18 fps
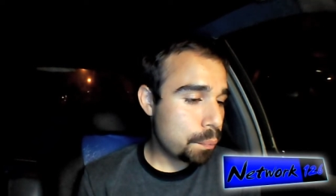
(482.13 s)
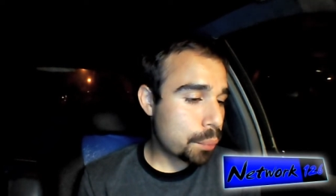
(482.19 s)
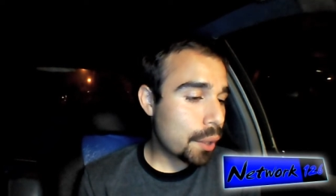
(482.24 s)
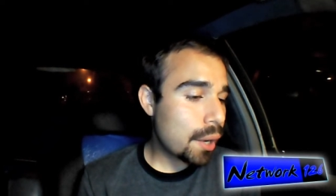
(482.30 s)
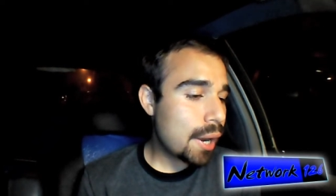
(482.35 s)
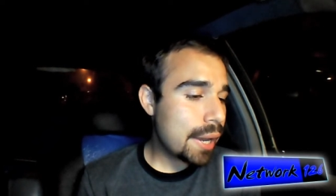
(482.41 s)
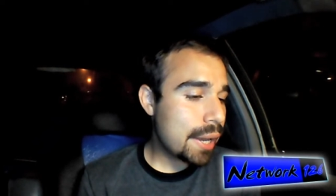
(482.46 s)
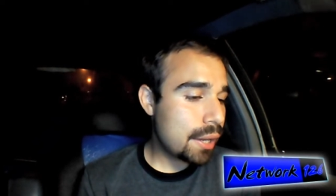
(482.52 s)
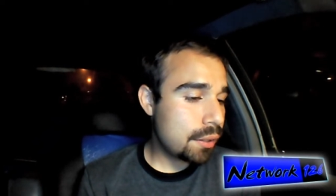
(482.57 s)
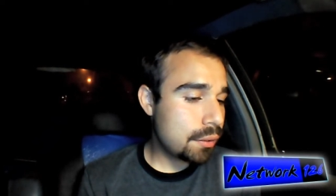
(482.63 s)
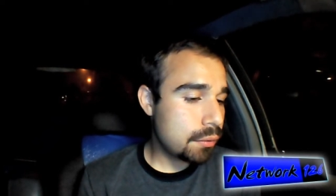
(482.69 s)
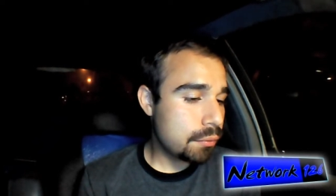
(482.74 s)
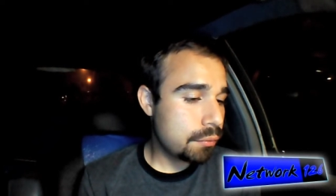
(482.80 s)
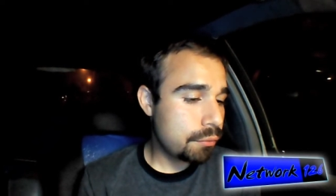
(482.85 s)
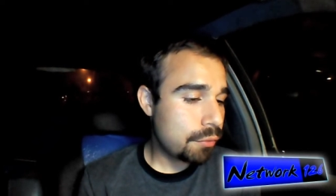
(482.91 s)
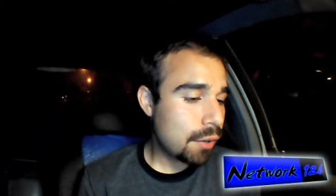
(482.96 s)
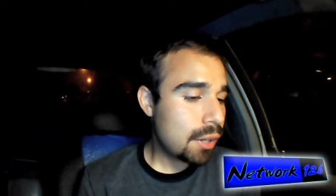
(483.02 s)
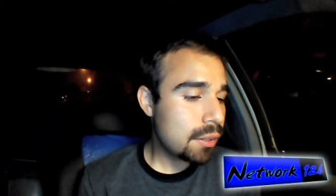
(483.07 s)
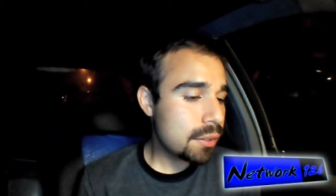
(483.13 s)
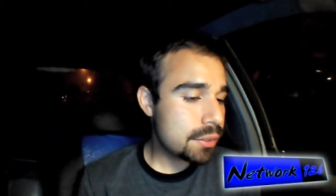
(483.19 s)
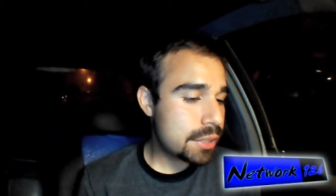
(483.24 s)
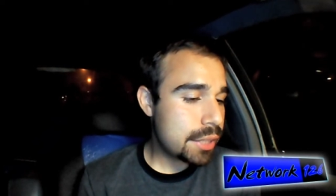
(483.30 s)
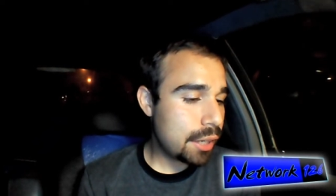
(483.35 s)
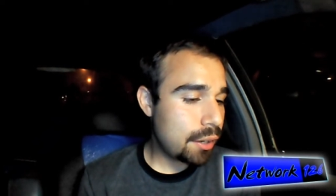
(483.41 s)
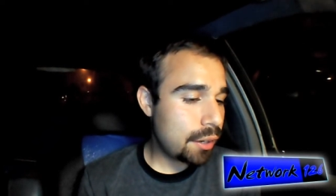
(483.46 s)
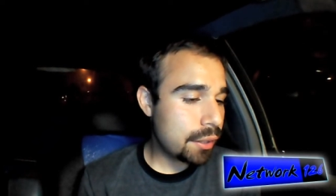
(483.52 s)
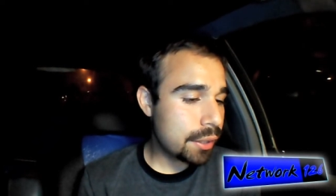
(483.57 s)
Brian,
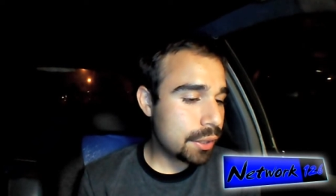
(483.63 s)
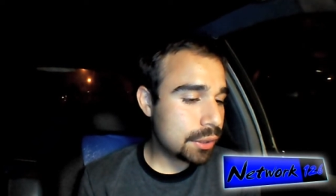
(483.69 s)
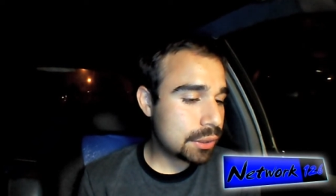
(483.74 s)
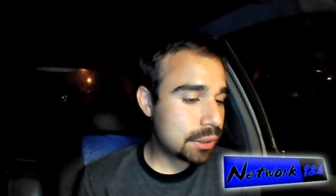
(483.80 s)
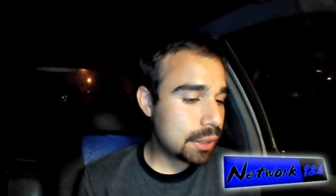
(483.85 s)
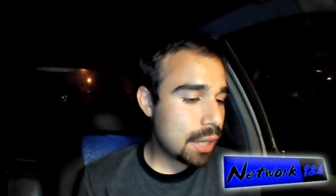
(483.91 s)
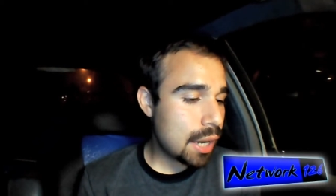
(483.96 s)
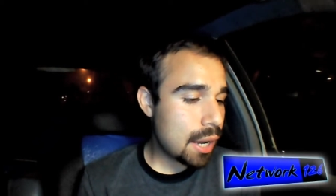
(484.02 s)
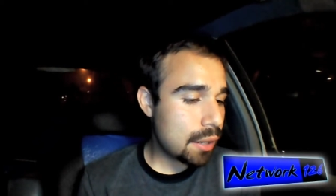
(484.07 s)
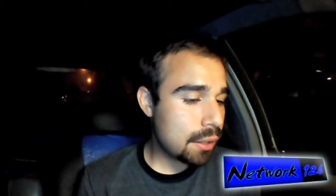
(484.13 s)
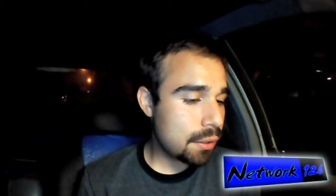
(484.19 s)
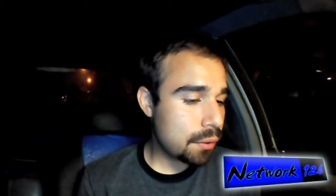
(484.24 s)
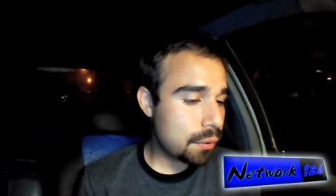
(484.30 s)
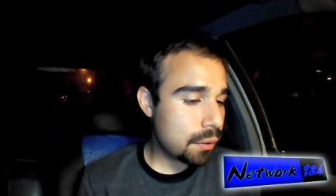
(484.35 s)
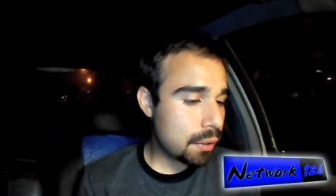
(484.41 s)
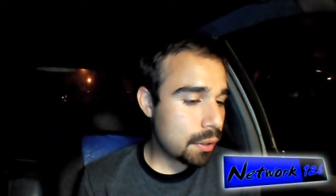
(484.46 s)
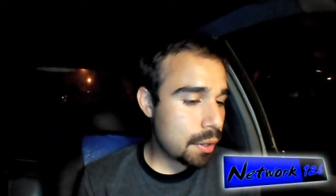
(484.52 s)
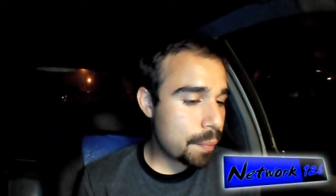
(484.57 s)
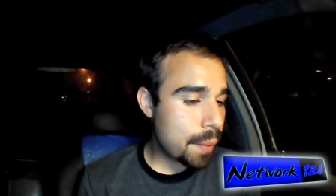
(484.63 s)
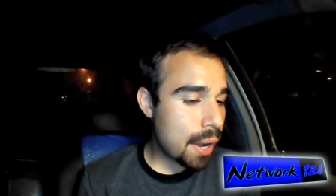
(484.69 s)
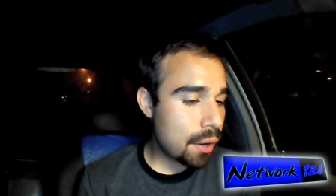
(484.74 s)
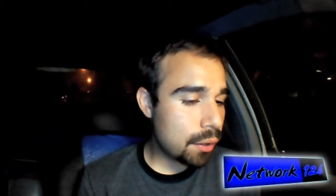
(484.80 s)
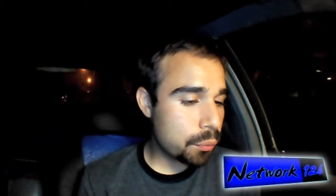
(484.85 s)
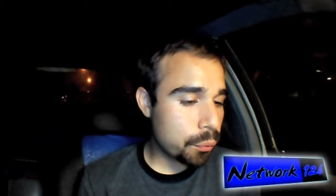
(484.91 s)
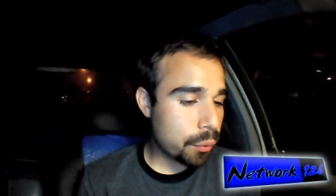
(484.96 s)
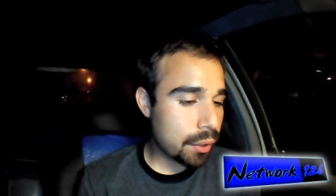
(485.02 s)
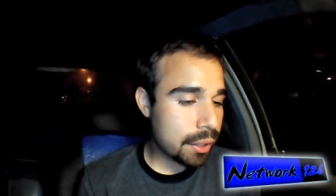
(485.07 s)
volunteering is not
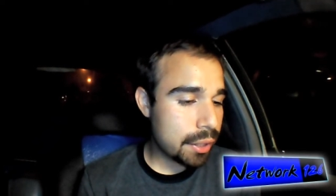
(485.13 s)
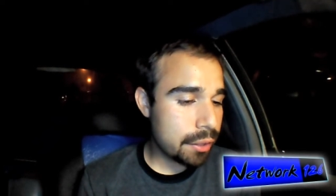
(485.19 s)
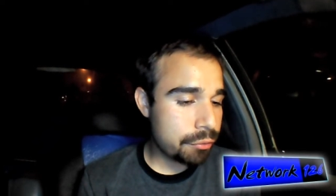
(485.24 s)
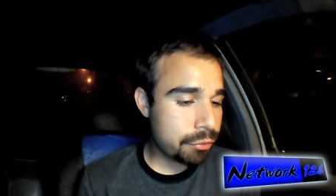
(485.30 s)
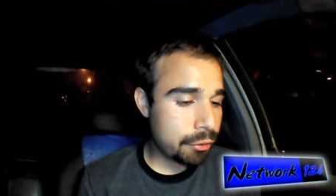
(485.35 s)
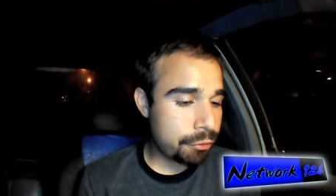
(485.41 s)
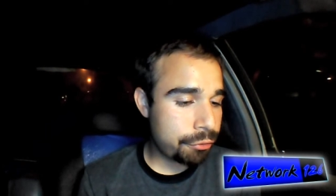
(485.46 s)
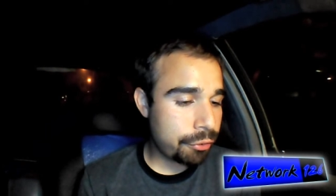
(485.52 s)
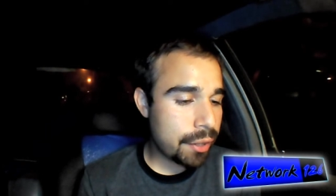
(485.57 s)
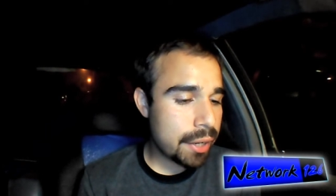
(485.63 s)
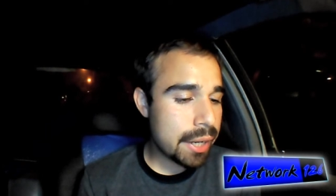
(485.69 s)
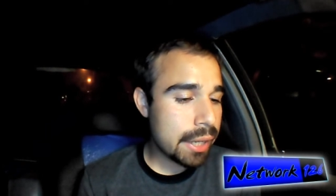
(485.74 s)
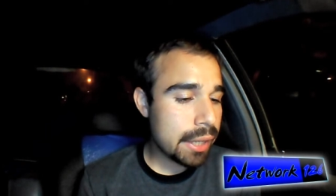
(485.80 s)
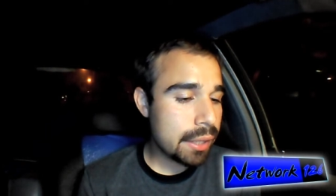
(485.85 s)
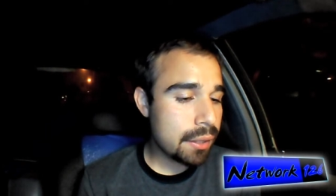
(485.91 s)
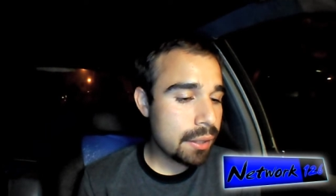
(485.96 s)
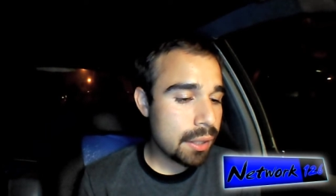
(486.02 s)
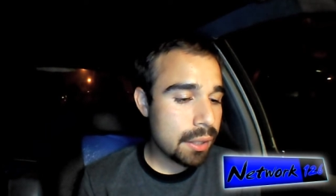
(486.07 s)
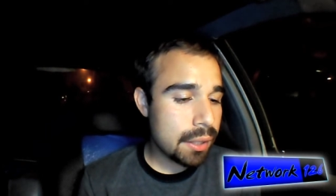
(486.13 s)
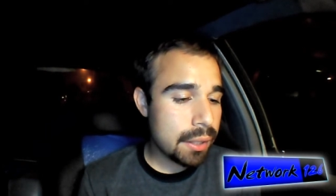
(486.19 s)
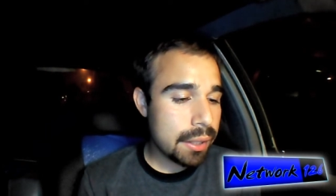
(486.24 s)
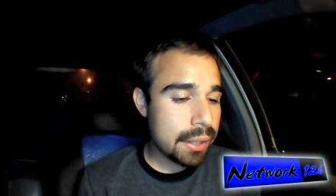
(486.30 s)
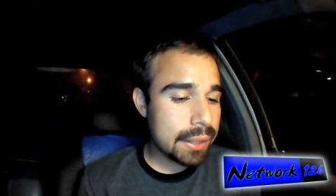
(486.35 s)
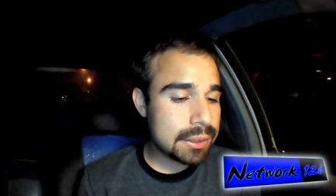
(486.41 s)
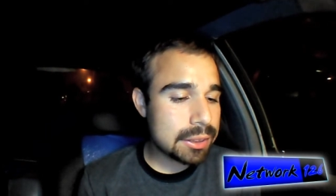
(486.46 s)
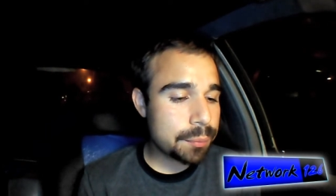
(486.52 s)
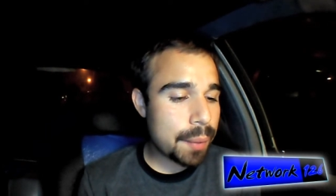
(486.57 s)
about working for free.
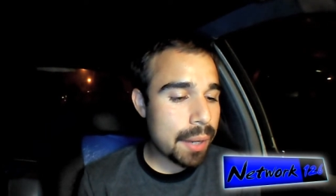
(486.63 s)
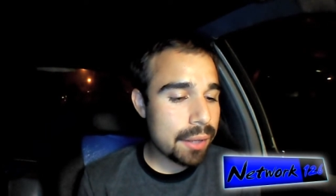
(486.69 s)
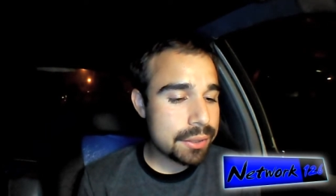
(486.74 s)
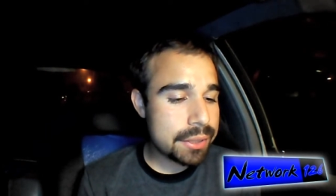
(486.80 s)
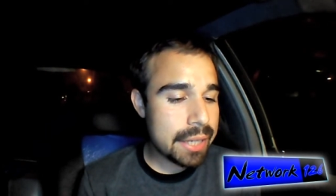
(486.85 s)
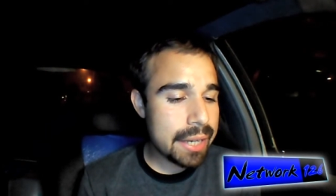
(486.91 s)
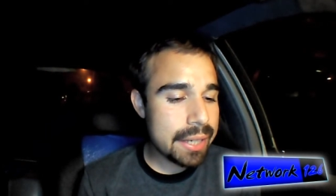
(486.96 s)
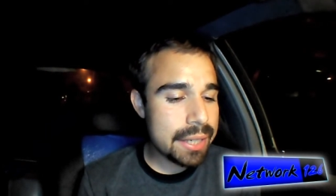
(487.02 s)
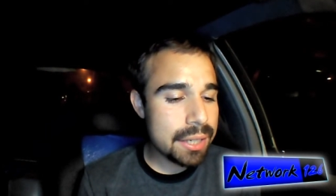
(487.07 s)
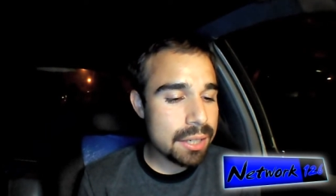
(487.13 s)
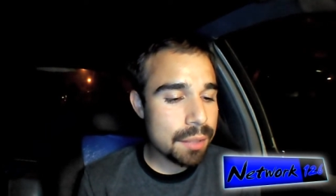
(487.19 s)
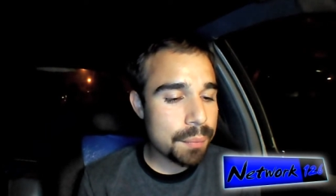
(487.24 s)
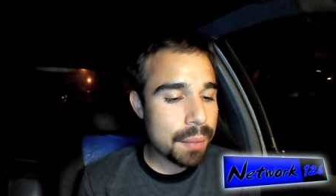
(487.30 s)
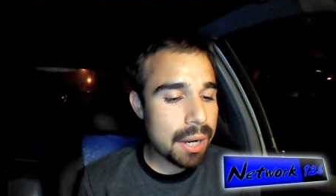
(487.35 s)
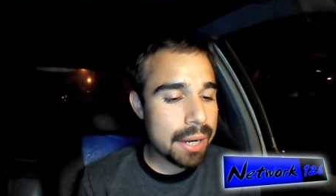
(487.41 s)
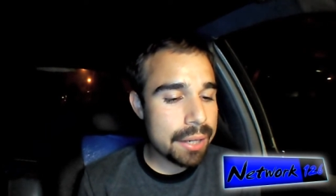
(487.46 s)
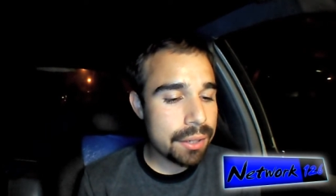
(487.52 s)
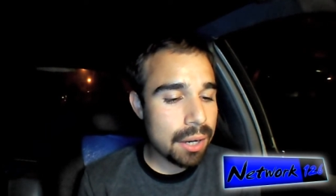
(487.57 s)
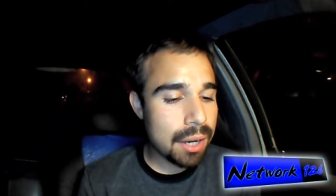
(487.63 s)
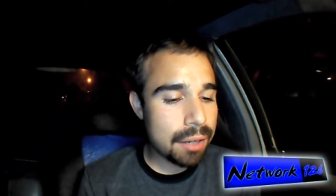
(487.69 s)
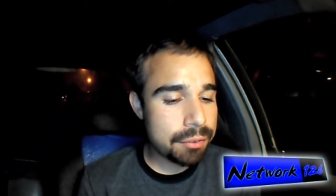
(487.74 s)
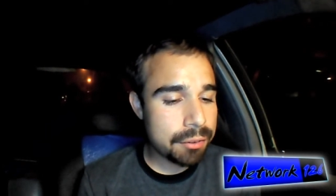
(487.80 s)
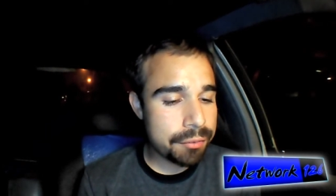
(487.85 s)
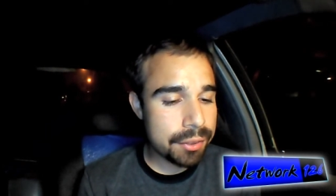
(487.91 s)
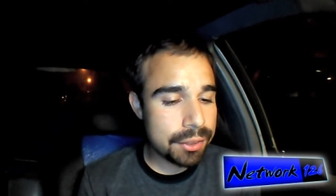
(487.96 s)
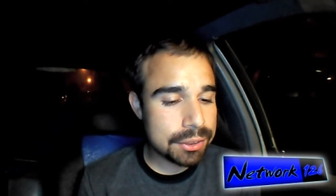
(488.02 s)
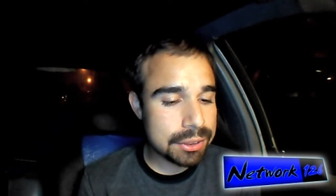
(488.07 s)
It's about taking your mind
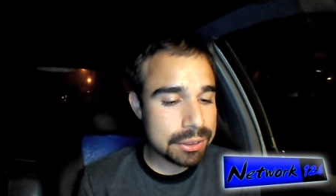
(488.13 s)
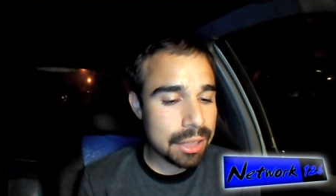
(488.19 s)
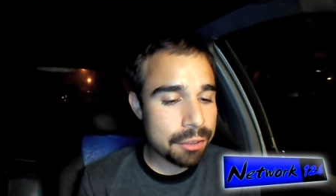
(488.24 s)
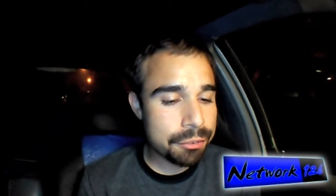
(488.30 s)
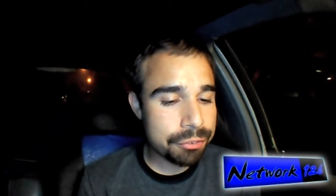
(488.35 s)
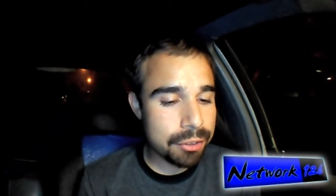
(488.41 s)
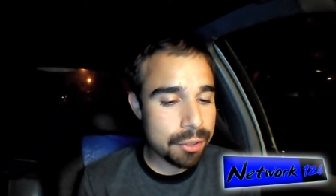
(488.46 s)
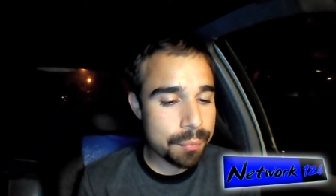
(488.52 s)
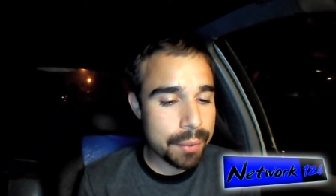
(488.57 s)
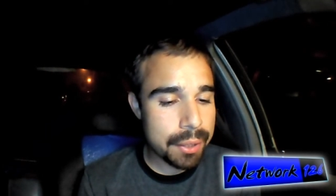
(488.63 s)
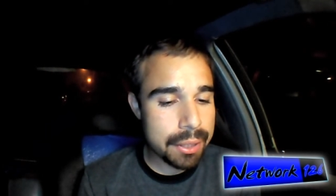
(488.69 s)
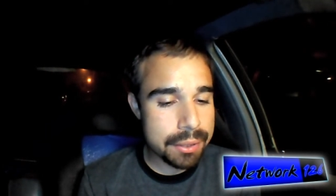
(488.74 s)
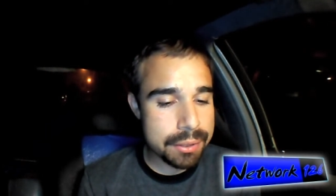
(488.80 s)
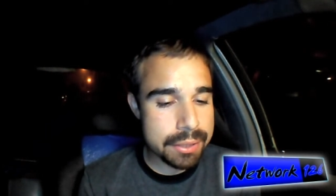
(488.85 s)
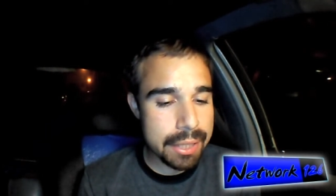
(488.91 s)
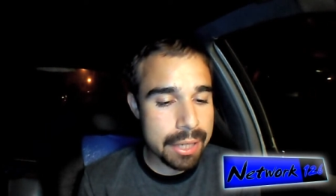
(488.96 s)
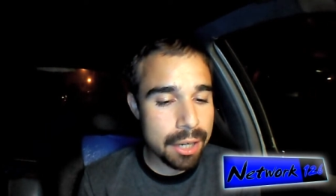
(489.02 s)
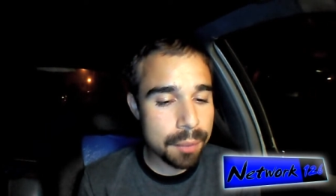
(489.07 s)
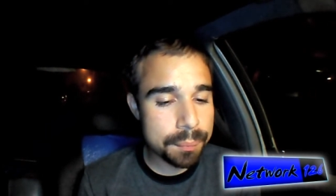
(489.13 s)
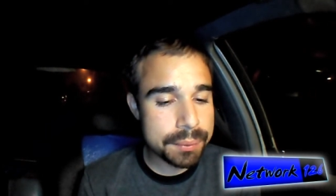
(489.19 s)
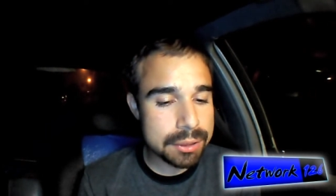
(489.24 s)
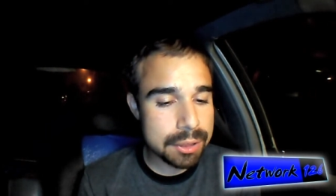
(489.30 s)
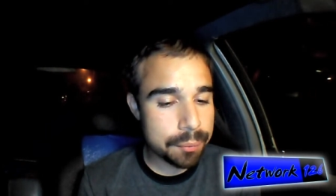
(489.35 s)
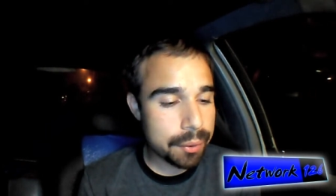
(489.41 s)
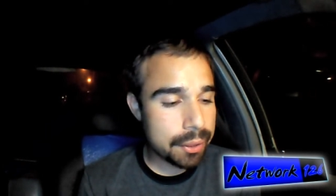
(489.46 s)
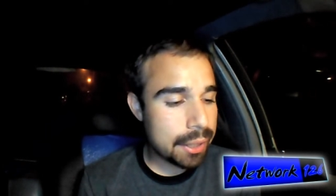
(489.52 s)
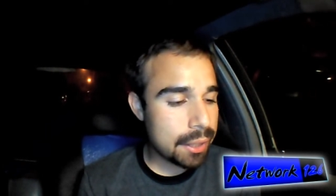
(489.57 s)
off of yourself for a minute to help
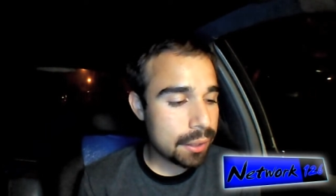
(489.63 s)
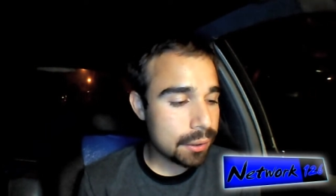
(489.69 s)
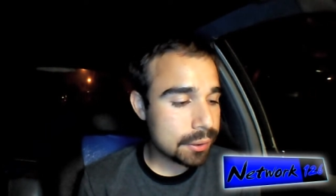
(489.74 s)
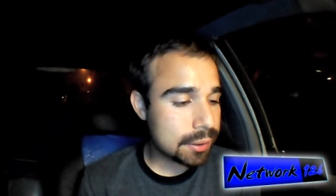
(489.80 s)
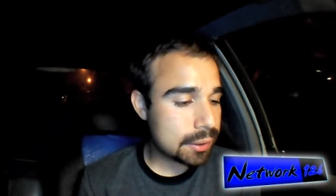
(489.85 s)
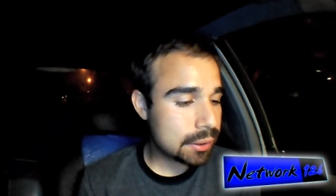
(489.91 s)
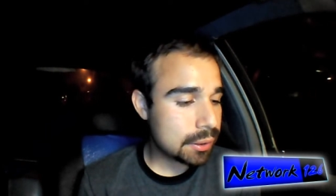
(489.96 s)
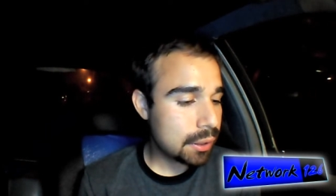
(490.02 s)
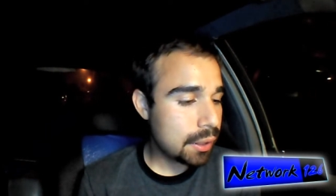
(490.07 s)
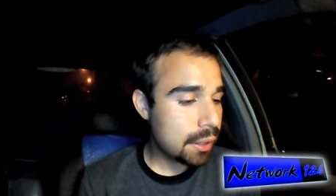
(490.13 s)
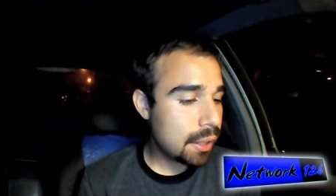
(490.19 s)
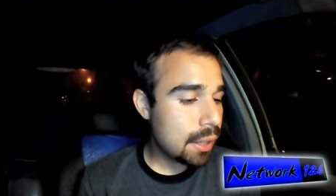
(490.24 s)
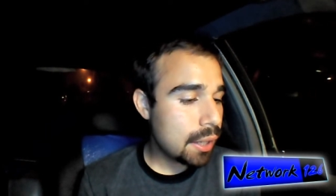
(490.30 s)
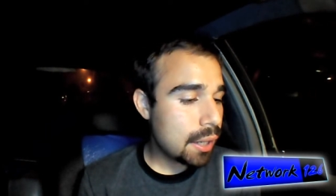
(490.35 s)
someone else.